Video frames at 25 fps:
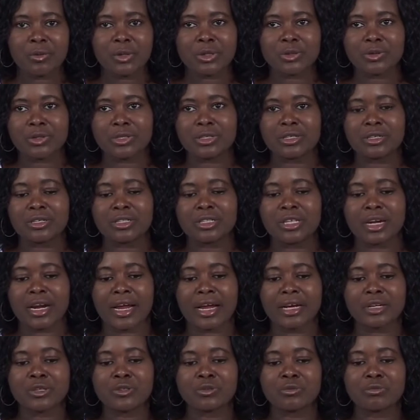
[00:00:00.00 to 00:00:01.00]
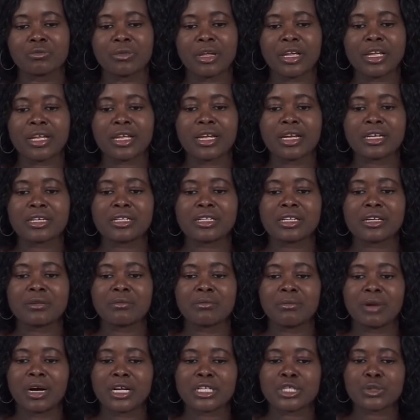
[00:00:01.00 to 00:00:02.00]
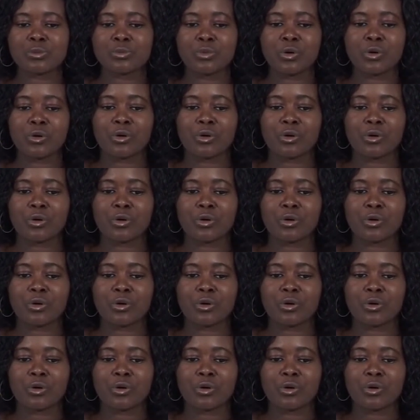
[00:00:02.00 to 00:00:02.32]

we should try to make it much more